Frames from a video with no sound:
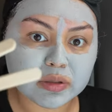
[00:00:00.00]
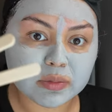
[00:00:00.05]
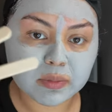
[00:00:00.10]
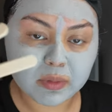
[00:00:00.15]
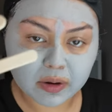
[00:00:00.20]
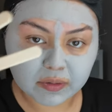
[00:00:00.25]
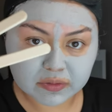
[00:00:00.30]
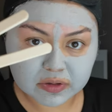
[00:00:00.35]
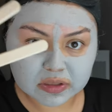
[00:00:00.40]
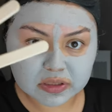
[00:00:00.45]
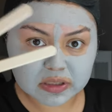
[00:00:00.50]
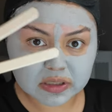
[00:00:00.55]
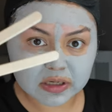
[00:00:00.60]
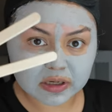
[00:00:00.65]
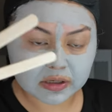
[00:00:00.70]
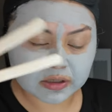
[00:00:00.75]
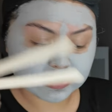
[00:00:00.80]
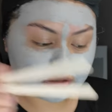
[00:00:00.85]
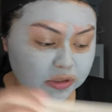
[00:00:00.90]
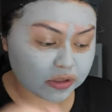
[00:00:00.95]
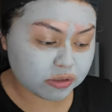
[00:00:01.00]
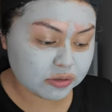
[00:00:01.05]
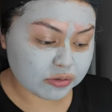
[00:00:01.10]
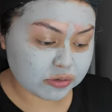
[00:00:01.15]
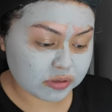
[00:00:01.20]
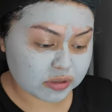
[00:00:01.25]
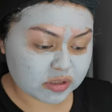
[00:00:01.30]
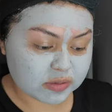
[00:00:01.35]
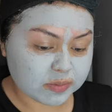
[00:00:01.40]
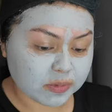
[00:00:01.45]
I'm obviously going to
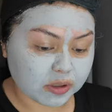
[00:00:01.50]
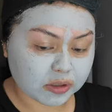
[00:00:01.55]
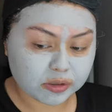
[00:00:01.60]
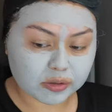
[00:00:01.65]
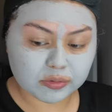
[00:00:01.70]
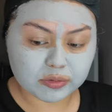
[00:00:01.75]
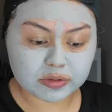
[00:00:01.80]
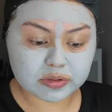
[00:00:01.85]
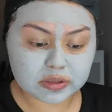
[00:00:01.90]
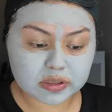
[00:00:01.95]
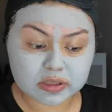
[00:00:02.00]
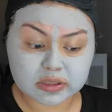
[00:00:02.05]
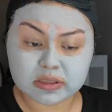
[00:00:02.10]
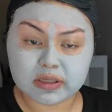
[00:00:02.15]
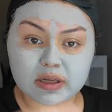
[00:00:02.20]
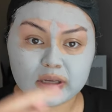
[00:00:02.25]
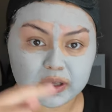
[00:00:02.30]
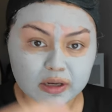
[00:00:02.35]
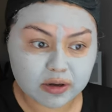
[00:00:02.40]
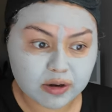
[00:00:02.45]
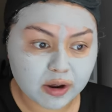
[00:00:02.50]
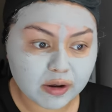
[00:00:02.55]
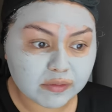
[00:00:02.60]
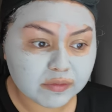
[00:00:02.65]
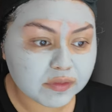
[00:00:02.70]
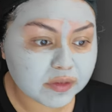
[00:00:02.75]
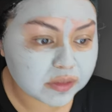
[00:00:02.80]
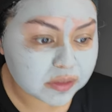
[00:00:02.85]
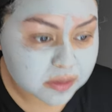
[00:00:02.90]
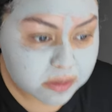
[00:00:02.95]
use smaller ones because I
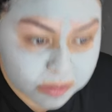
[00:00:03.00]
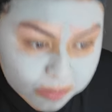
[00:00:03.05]
cannot fit